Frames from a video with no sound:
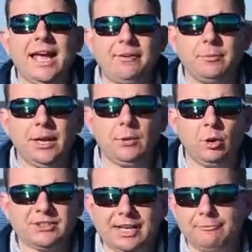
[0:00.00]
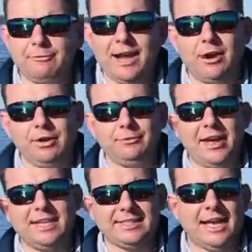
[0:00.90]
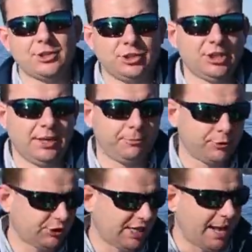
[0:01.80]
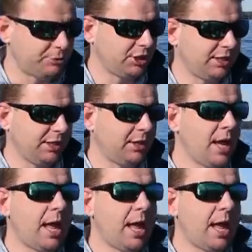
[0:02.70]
Everybody wants a very fast action tip for snap jigging.